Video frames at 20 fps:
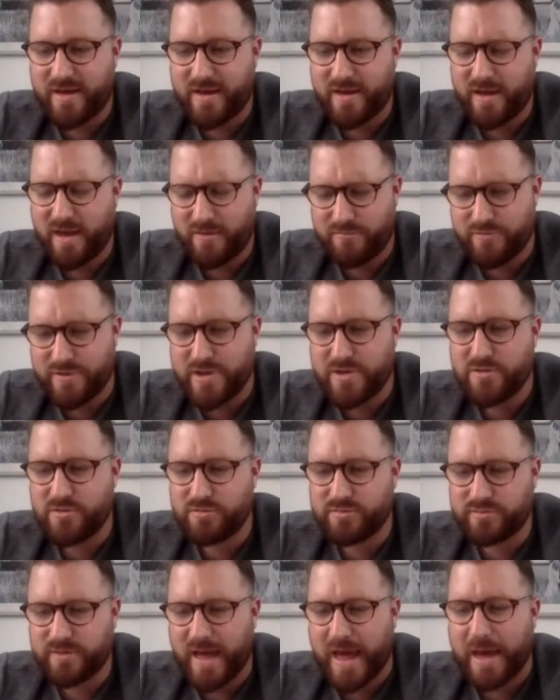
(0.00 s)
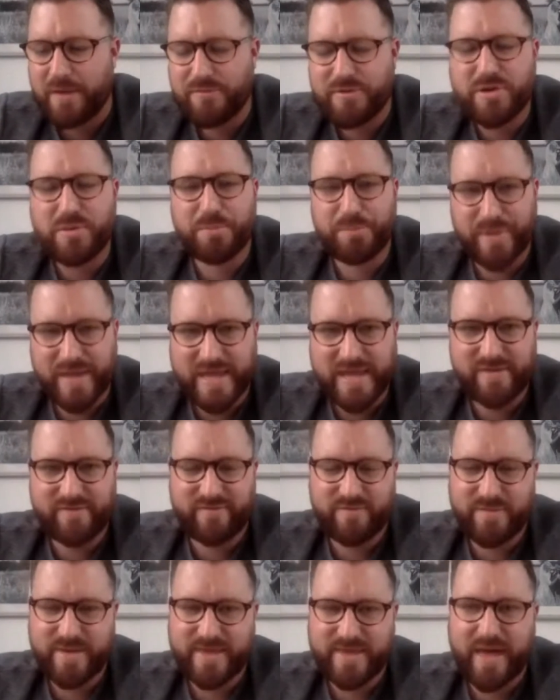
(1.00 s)
a real biggie
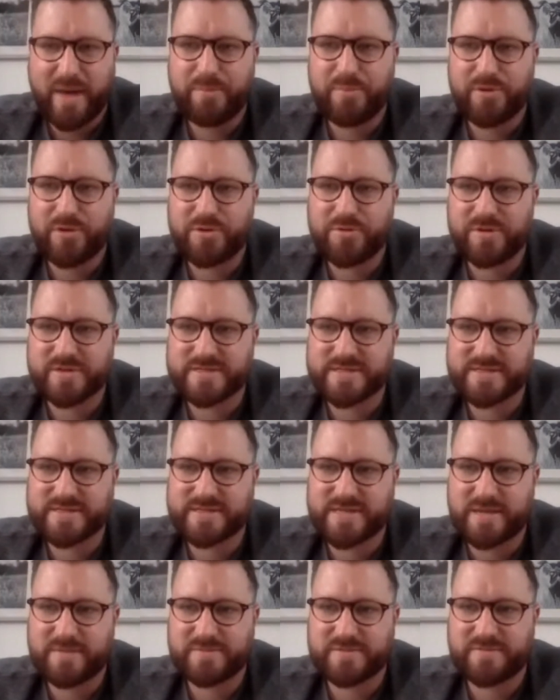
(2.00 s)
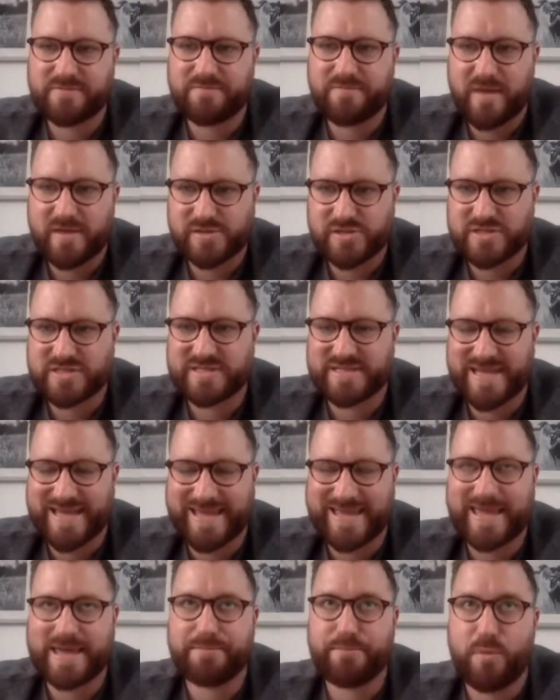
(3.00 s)
for me, that book was, in terms of just
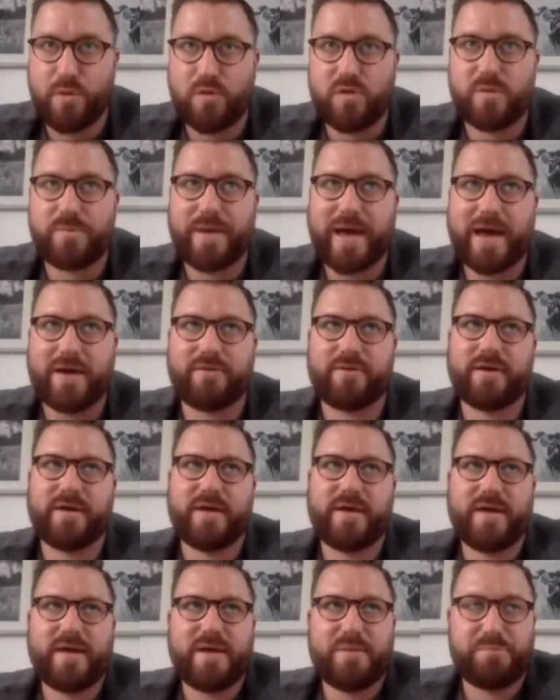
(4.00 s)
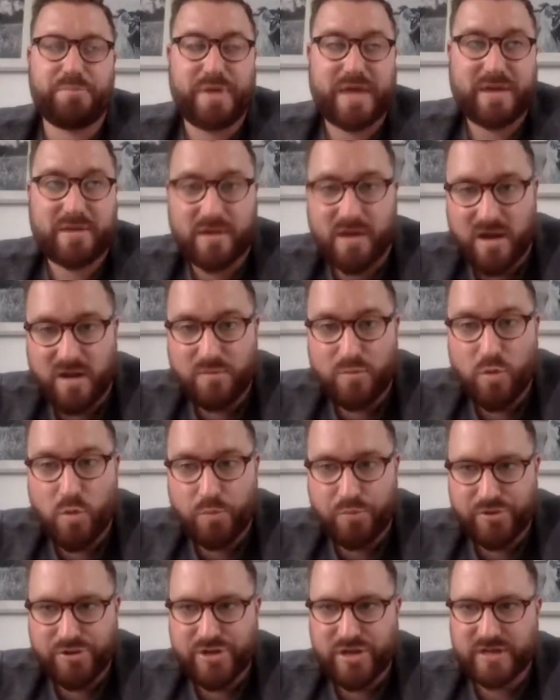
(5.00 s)
thinking more about being kind of more
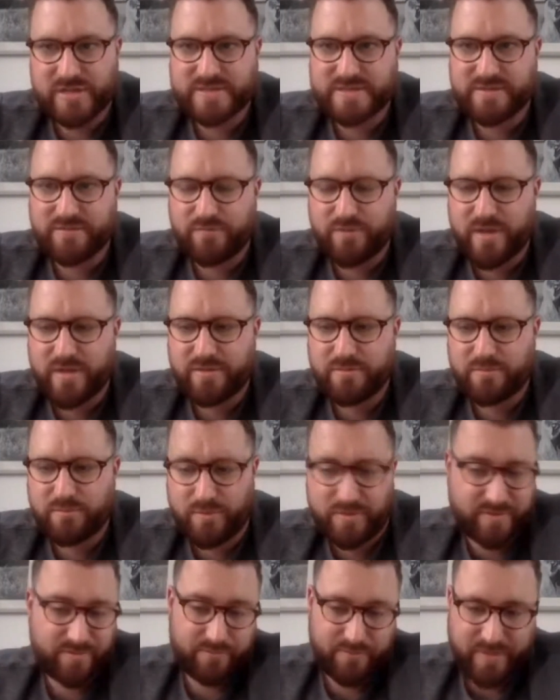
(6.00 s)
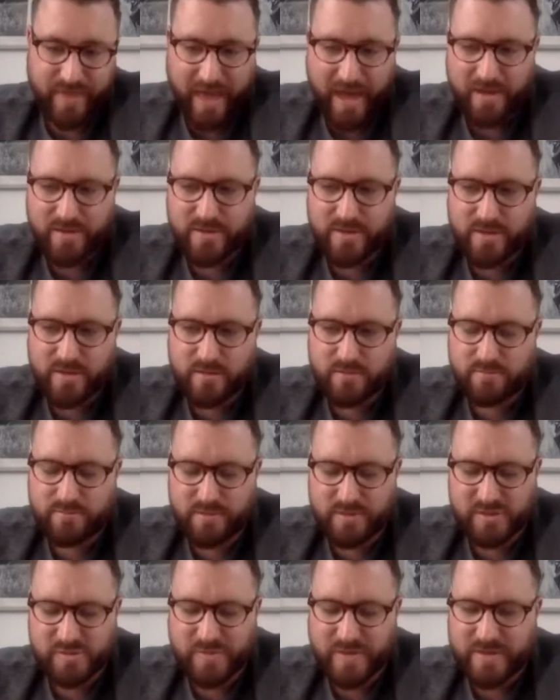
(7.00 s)
productive with how you
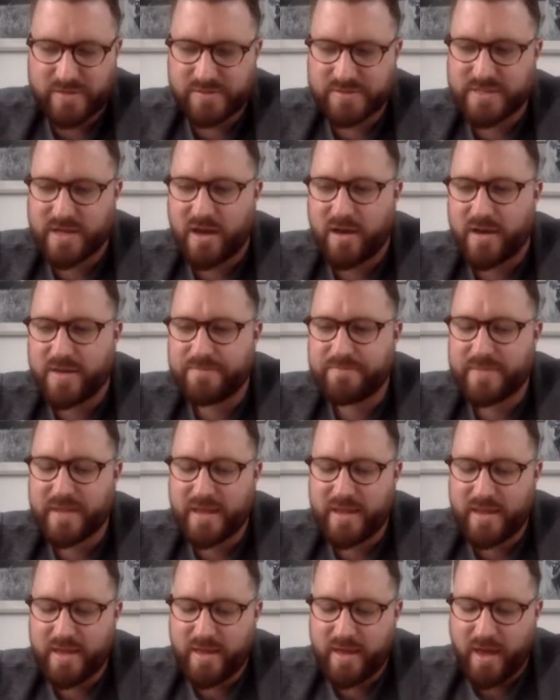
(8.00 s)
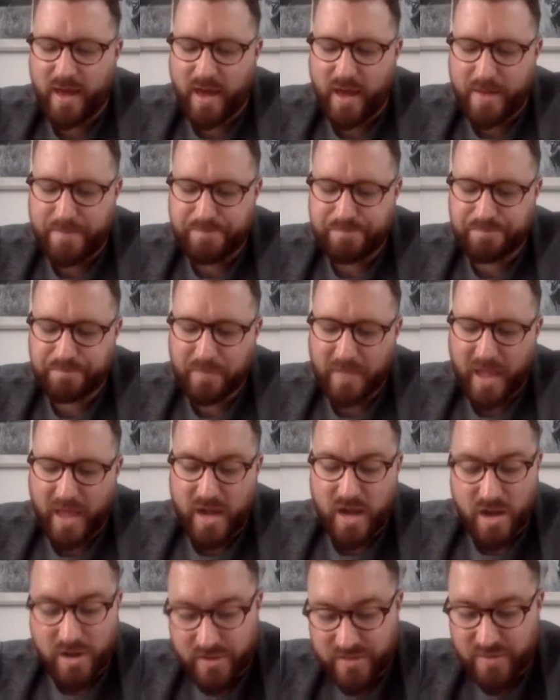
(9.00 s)
spend your time. And
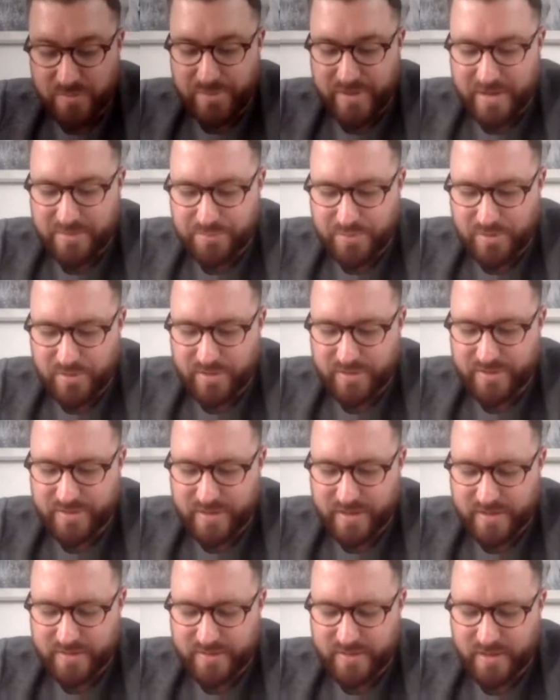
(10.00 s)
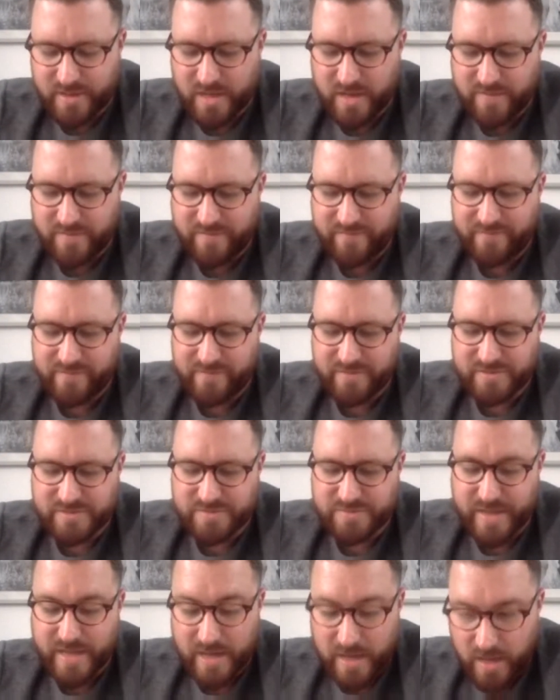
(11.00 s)
another big book that kind of influenced
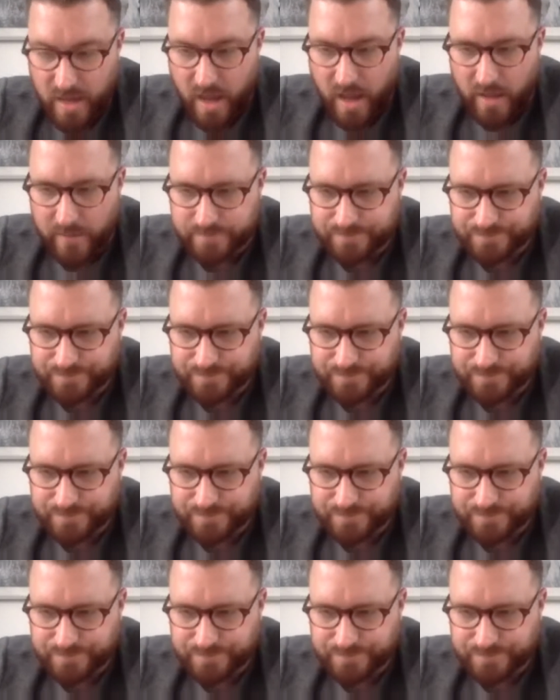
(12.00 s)
me a lot